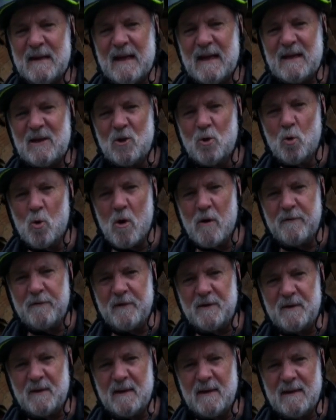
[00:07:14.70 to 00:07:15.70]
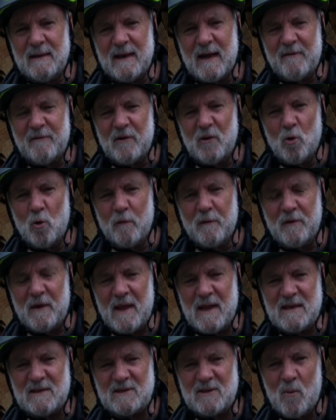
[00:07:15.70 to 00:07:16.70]
and go off and have an
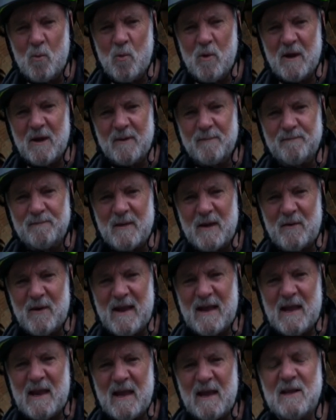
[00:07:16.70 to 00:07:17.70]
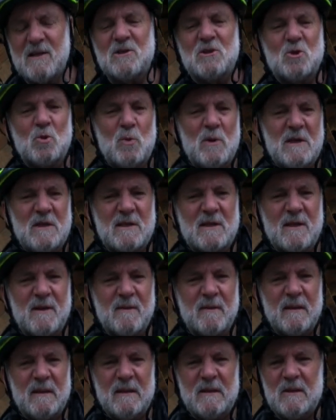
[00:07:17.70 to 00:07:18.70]
overnight somewhere. I reckon I can squeeze
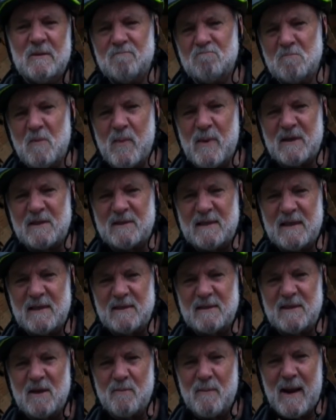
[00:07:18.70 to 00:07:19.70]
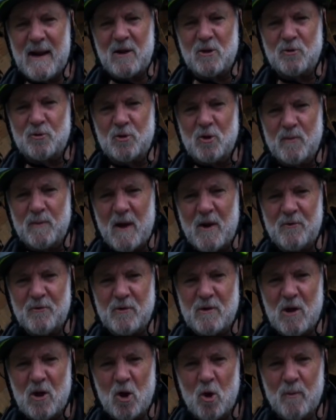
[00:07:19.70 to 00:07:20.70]
in maybe a 60-mile trip,
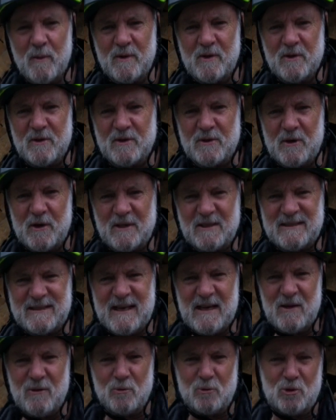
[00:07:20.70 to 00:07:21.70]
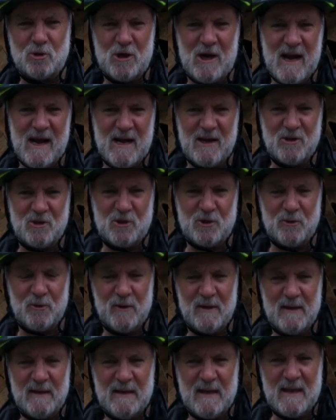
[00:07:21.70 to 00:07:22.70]
100 kilometers on a single charge, so
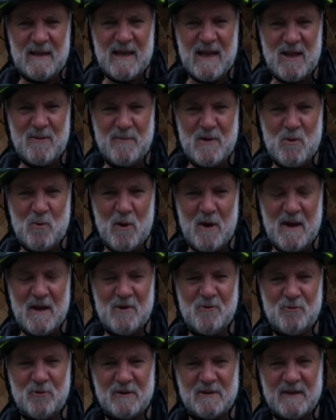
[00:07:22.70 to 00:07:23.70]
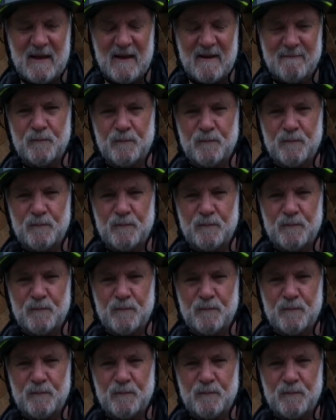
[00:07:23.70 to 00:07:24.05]
that'll be quite interesting.